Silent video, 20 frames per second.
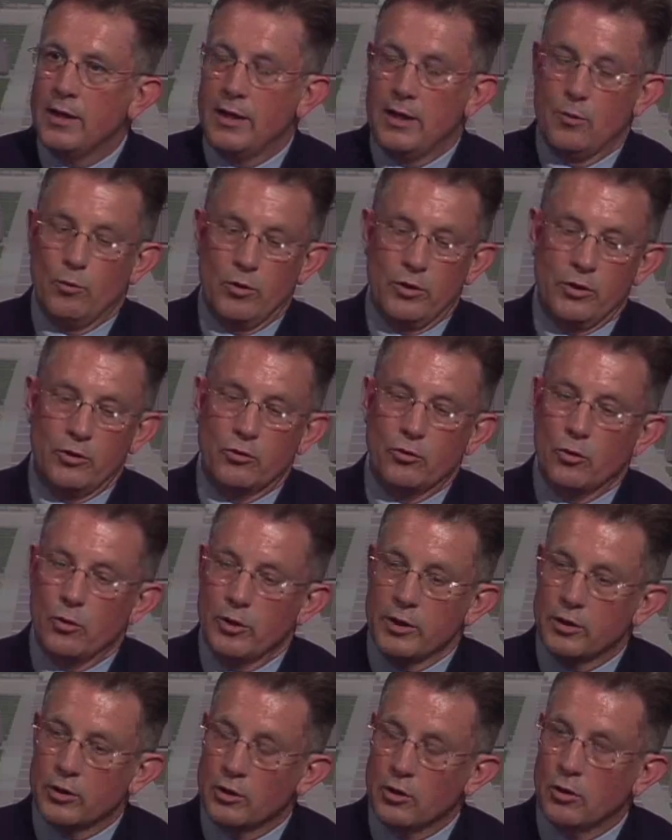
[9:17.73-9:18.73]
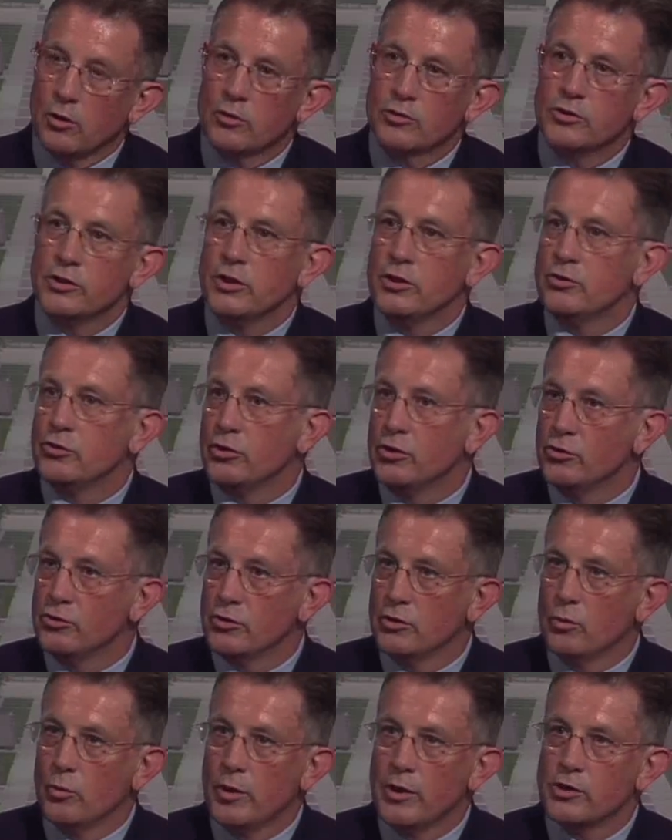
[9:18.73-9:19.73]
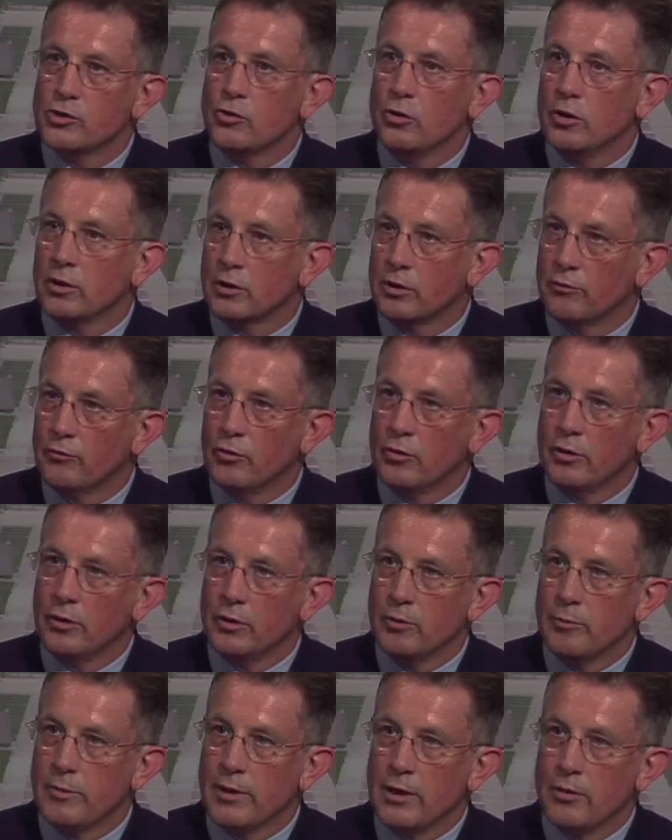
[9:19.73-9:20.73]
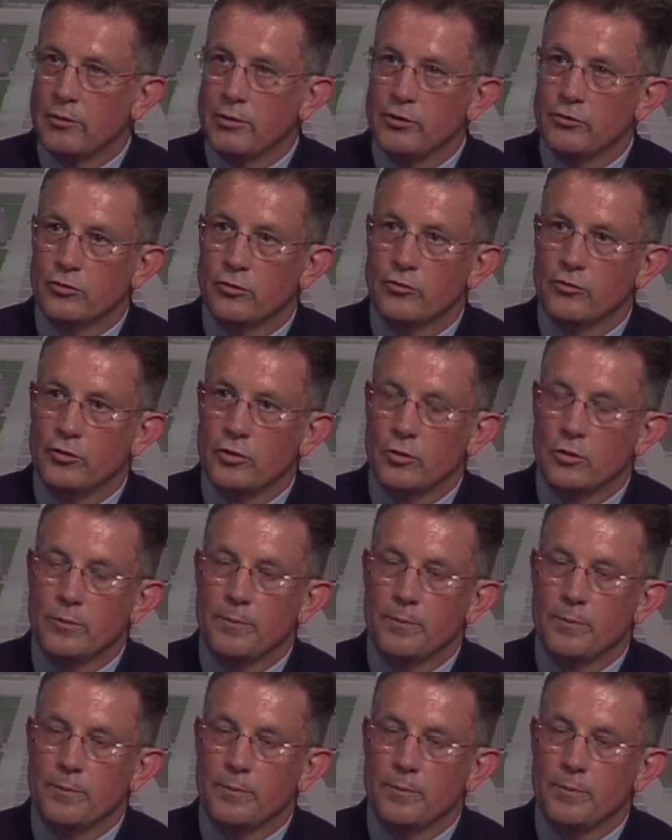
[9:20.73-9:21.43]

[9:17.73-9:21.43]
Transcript: and where you're growing canola seeds or using waste oil to convert into biodiesel fuel.